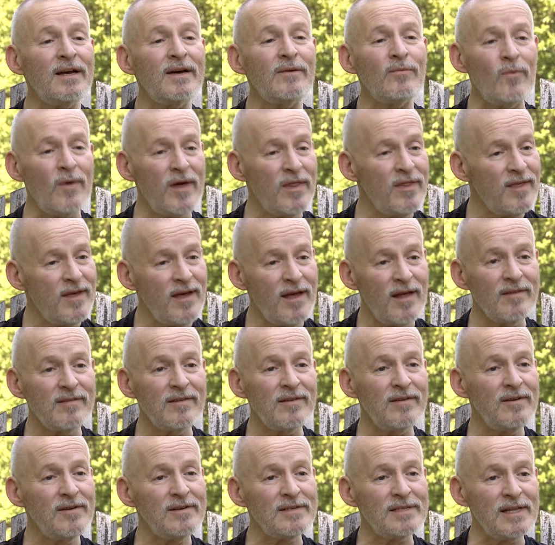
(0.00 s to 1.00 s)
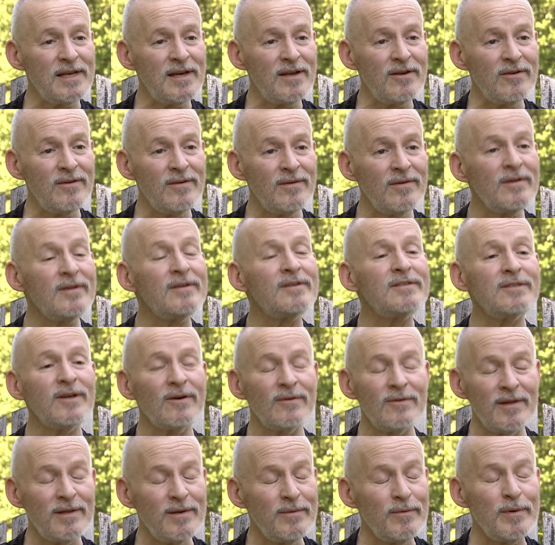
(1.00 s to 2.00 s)
1,000 years later,
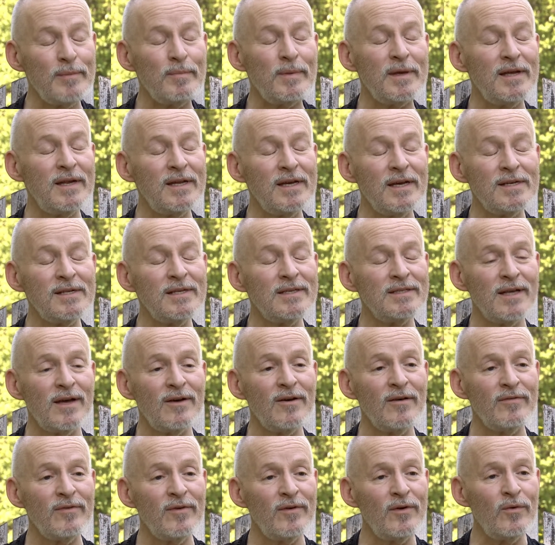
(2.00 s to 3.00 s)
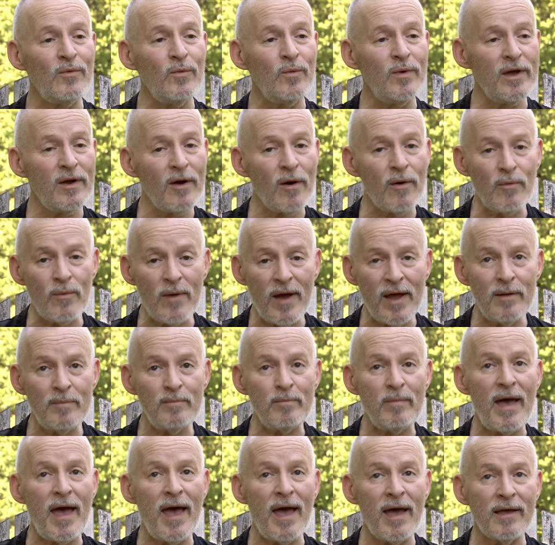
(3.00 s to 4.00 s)
totally repeating itself. We are right
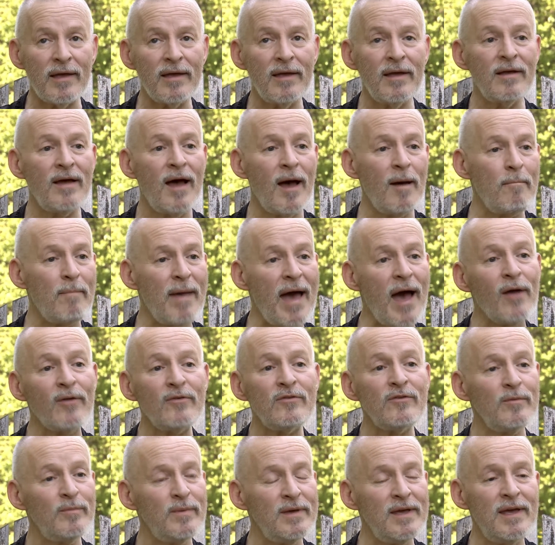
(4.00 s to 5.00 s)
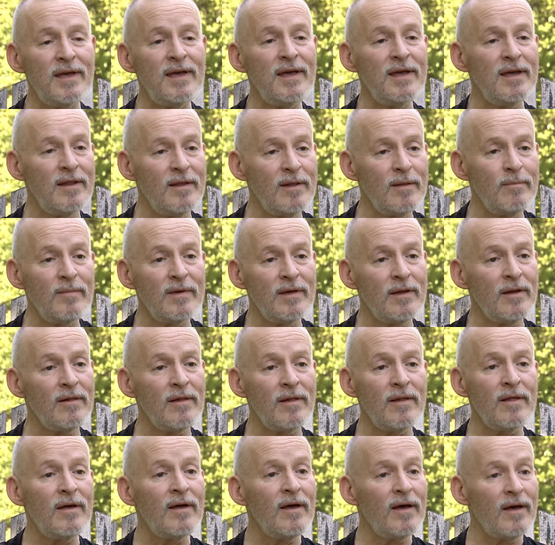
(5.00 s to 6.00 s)
back, about to be in the
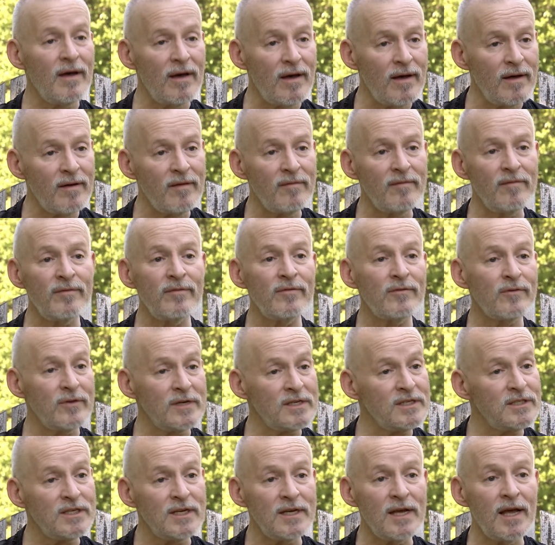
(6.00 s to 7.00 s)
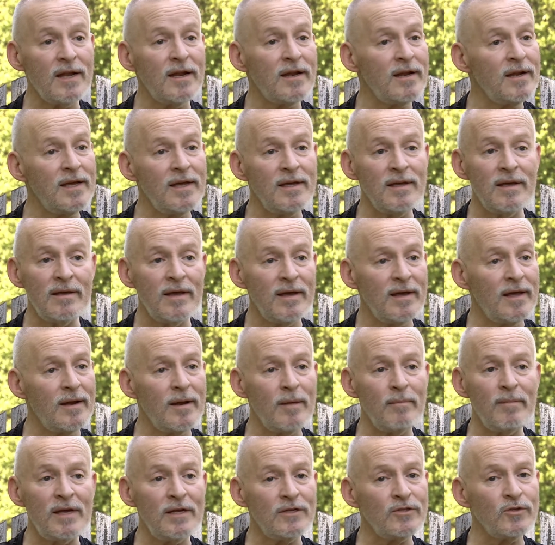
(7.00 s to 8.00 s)
middle of Christianity in a
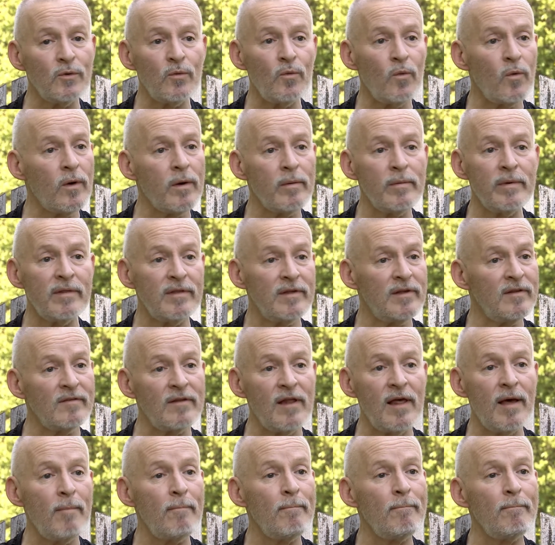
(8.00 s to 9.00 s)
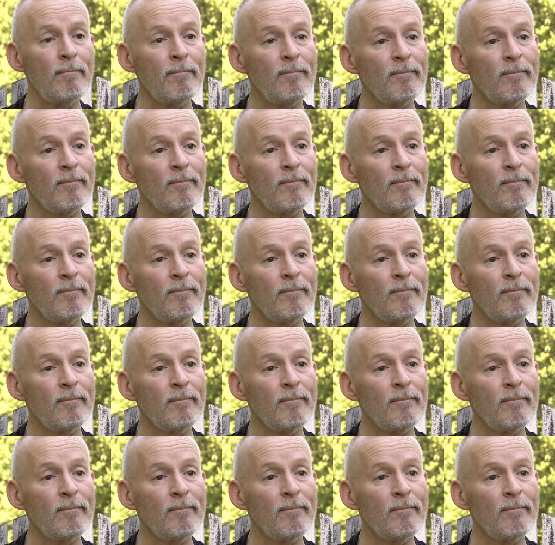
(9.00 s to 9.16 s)
major war with Islam.